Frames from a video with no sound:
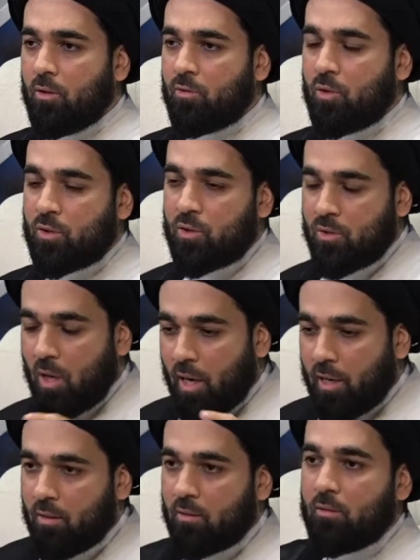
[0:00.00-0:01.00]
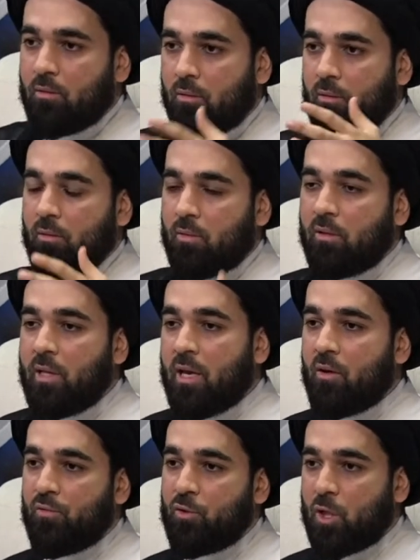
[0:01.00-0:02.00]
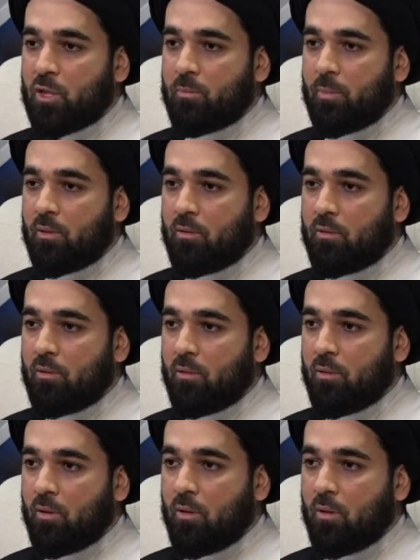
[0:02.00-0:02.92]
to start the day of judgment.